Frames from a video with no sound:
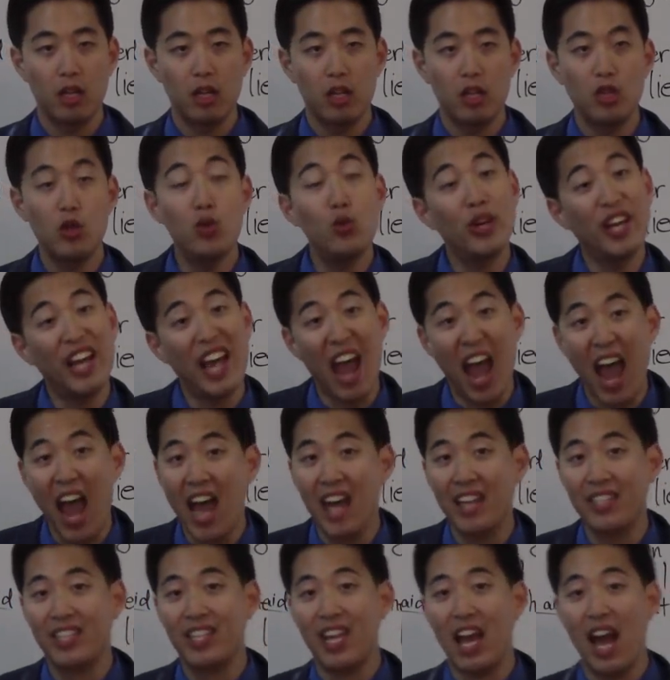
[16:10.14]
You wouldn't
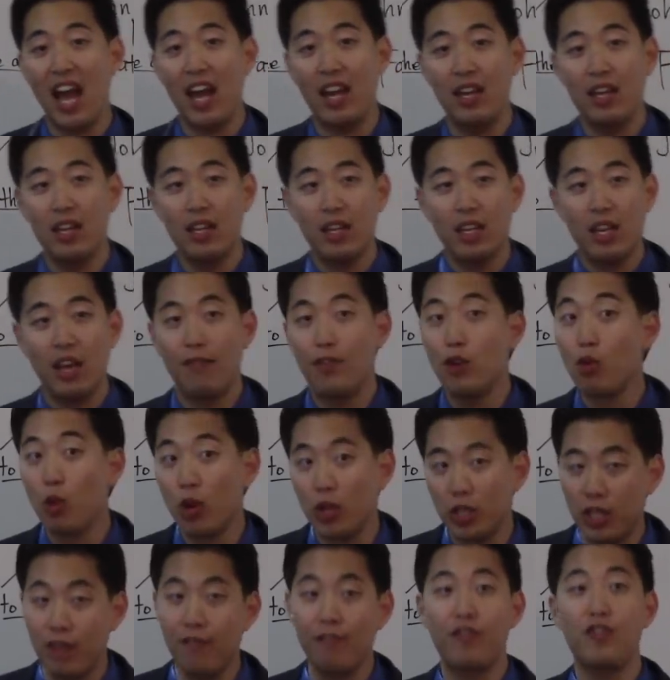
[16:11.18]
ask that if you
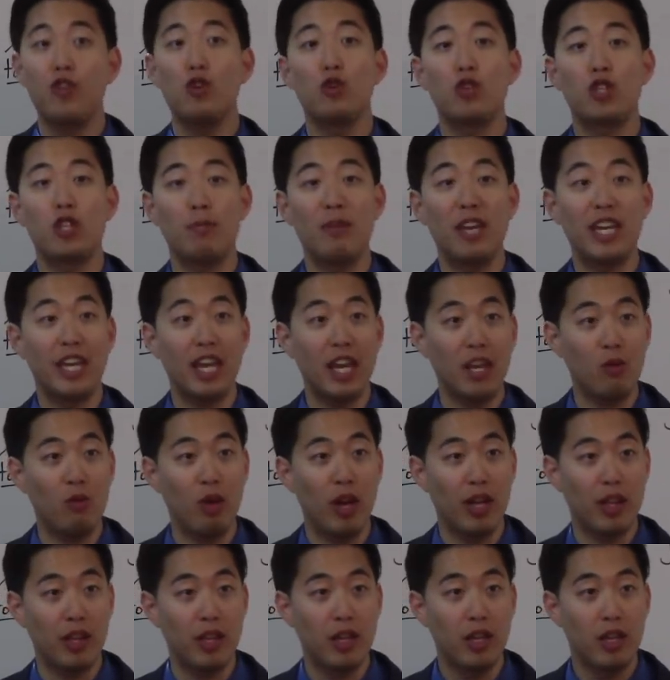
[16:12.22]
weren't confused to begin
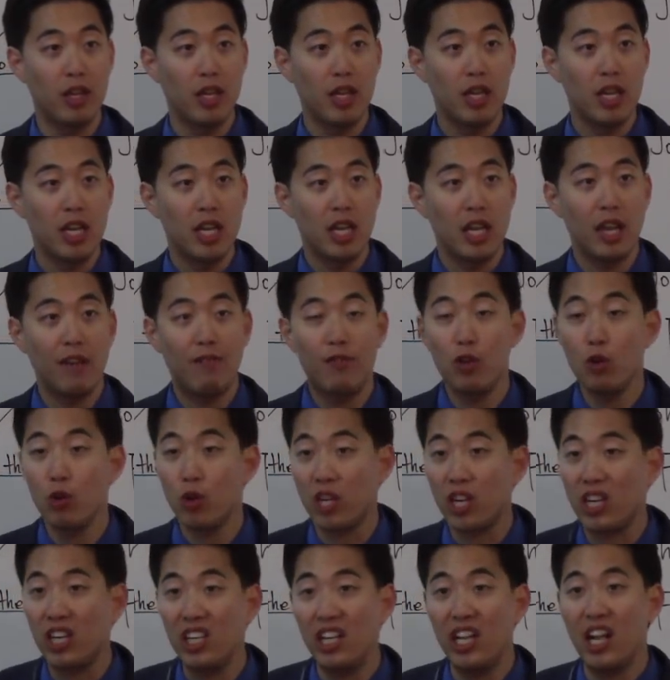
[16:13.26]
with. If you
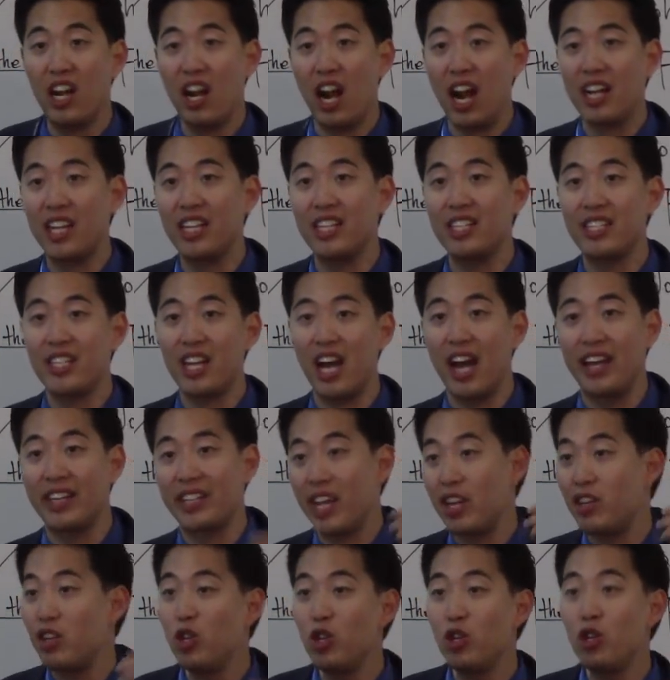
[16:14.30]
were clear and
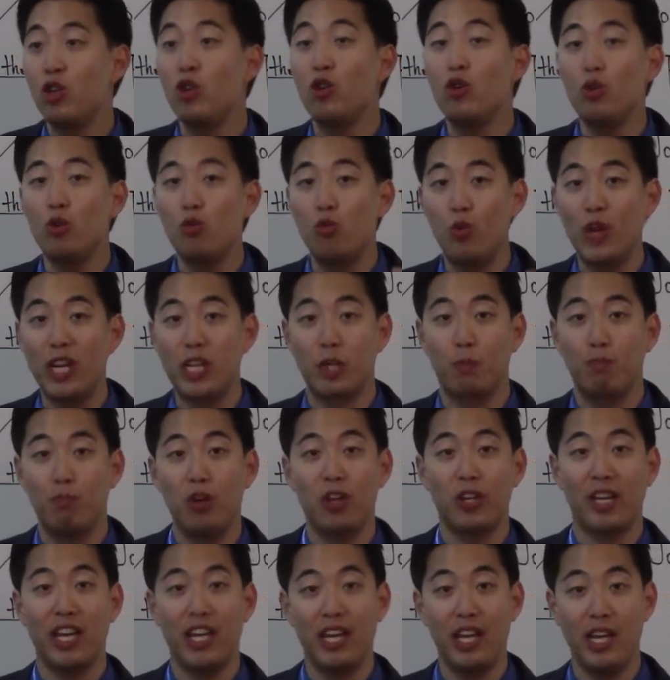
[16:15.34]
concise and you knew which
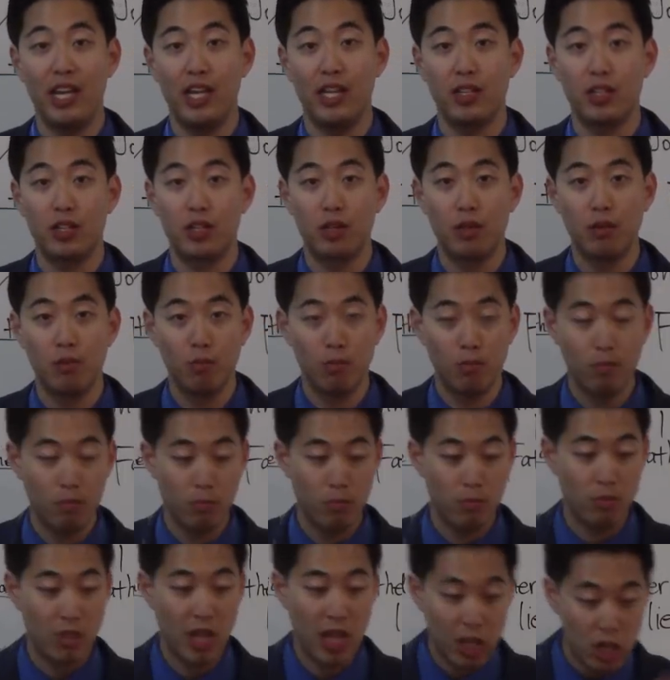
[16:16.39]
book it is,
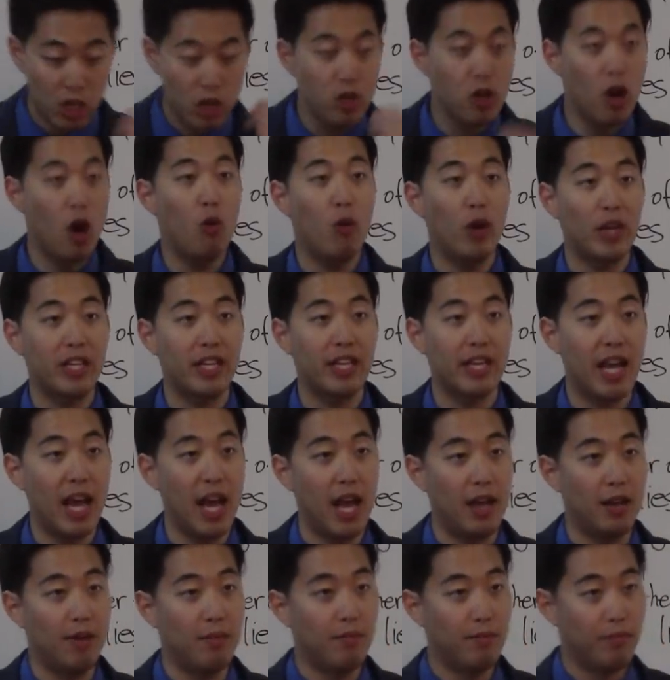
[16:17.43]
then you know what to
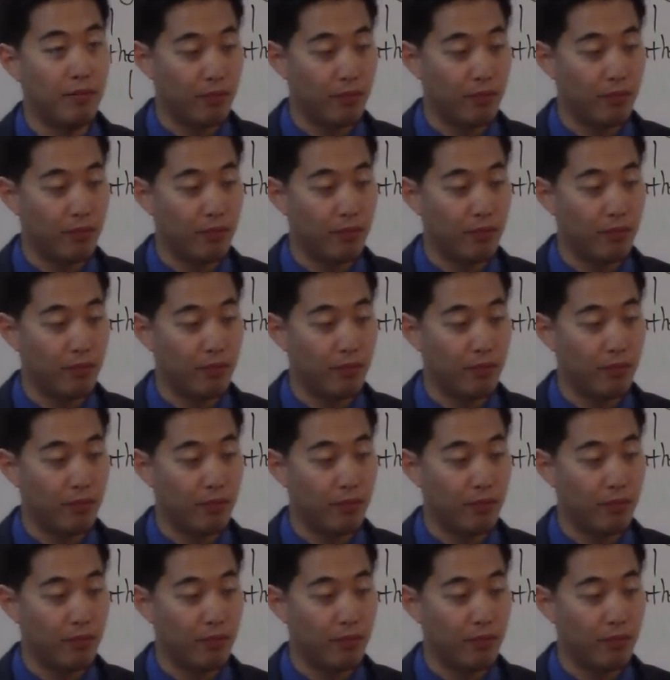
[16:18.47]
get.